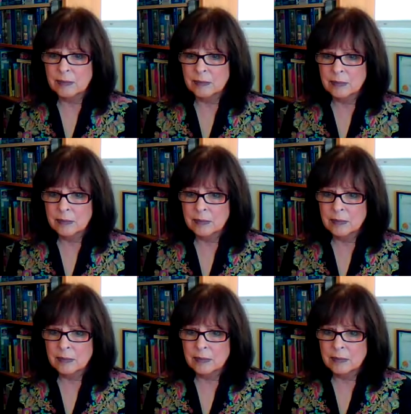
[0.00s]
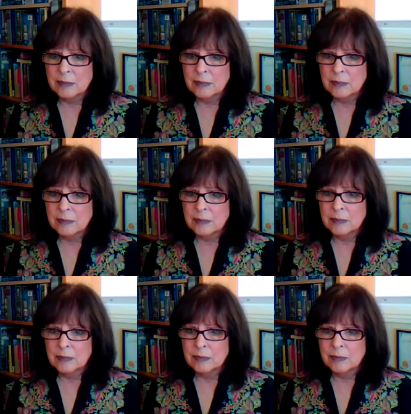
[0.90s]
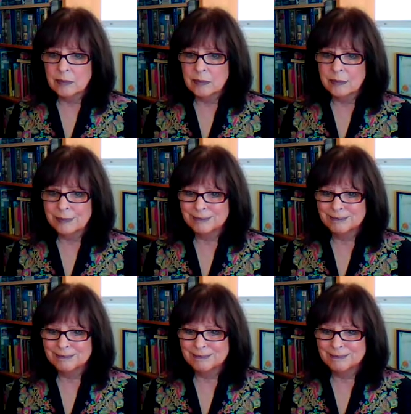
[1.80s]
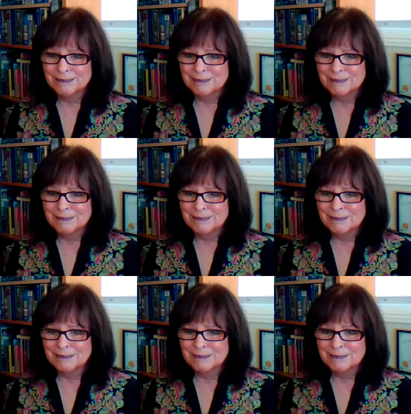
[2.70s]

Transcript: Nobody speaks.